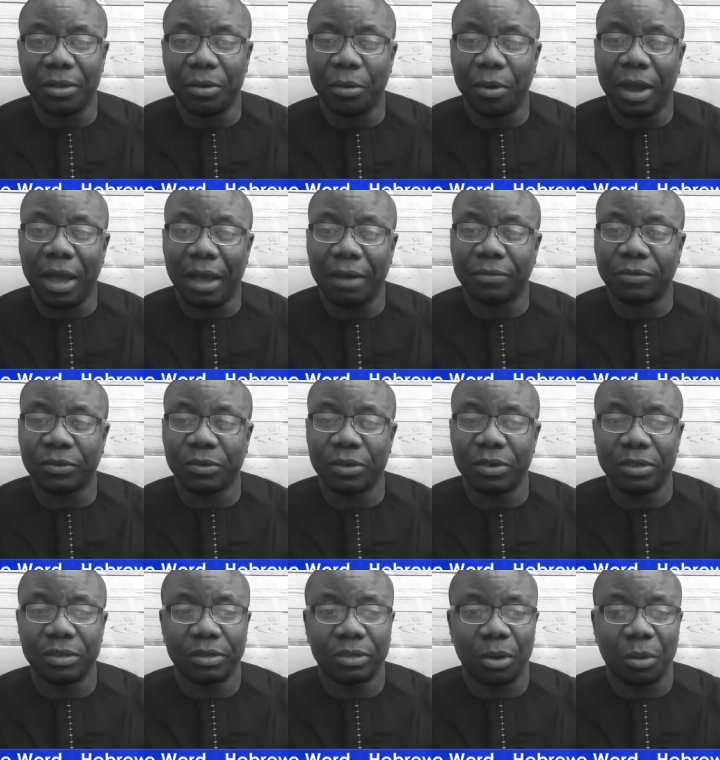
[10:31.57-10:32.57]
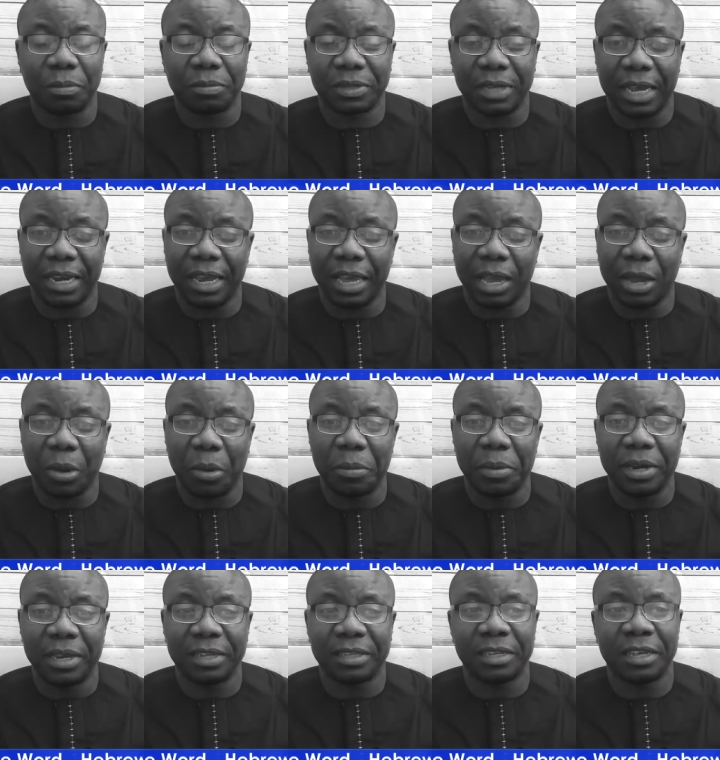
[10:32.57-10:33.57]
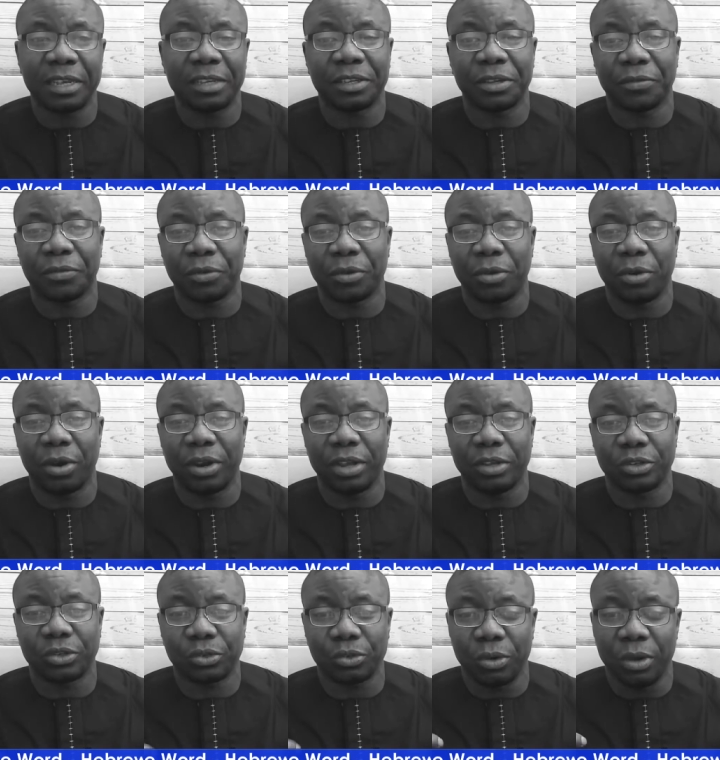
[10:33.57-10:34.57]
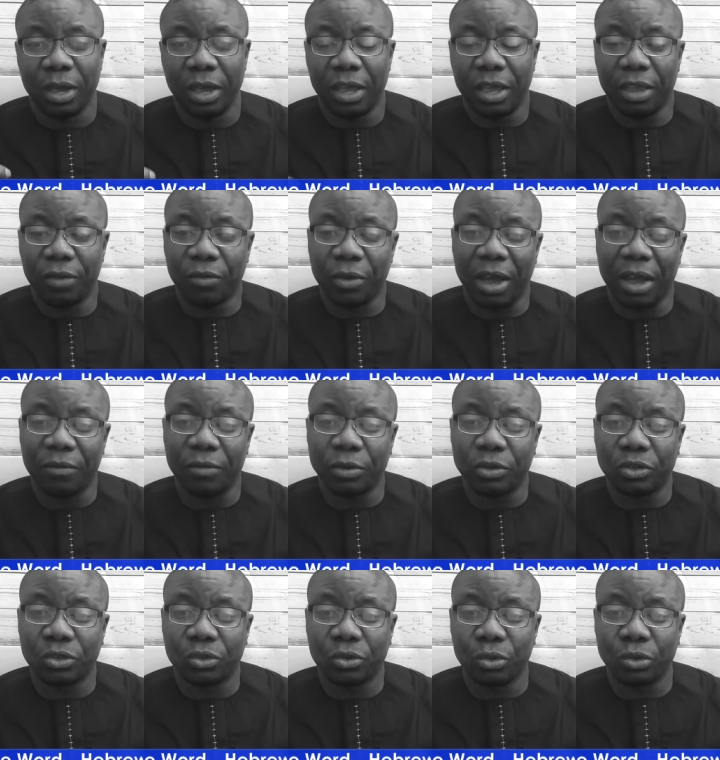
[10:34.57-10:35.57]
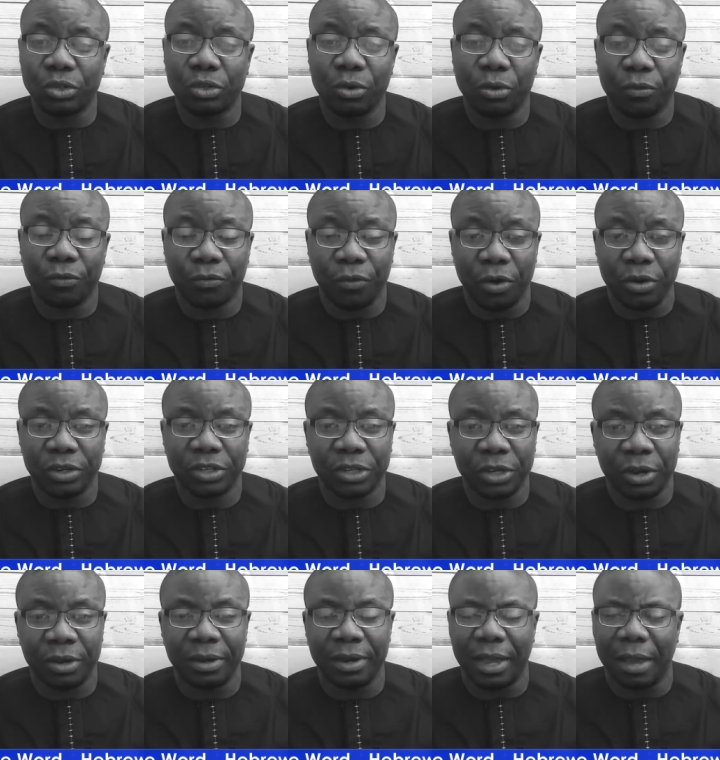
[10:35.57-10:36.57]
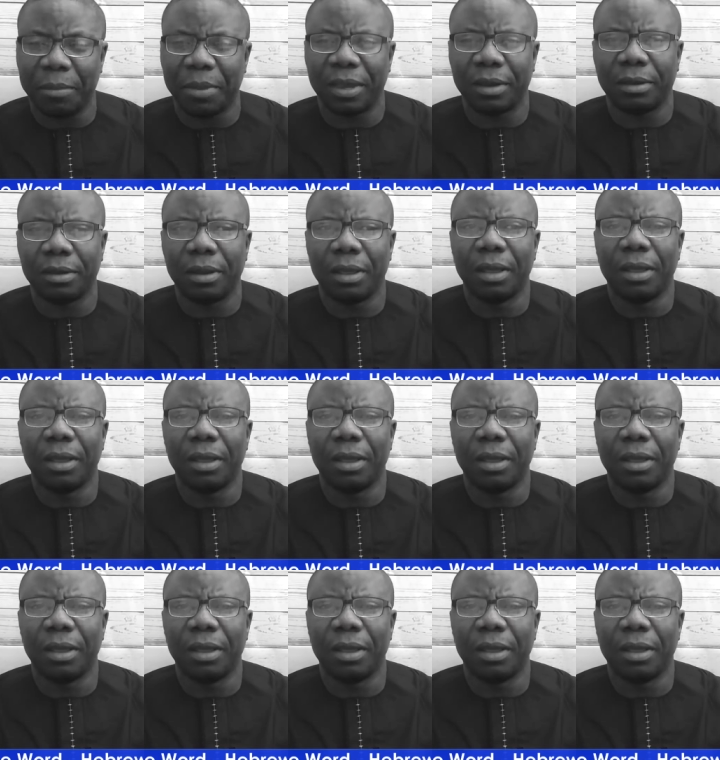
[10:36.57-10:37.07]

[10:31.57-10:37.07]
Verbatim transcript: you have to in some certain communities if you got a so if you have a social function i mean